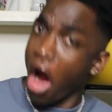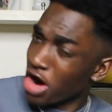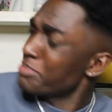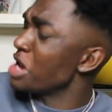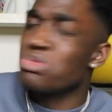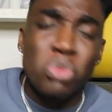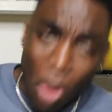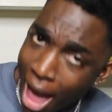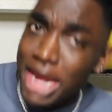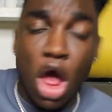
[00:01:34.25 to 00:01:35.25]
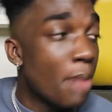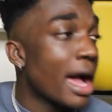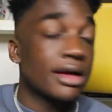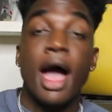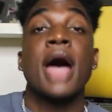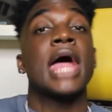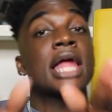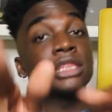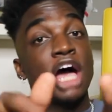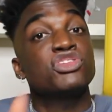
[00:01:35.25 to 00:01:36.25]
Urban what? Oh my god,
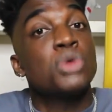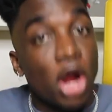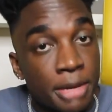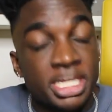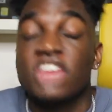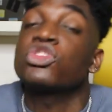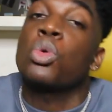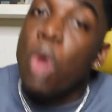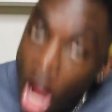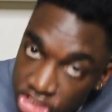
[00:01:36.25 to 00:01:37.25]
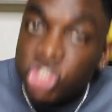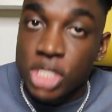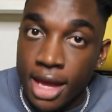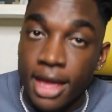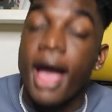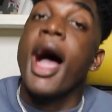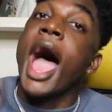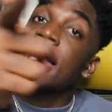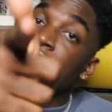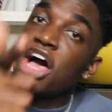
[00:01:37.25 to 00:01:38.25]
I love you, Urban. If you're watching,
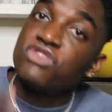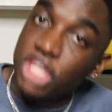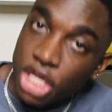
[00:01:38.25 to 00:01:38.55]
I love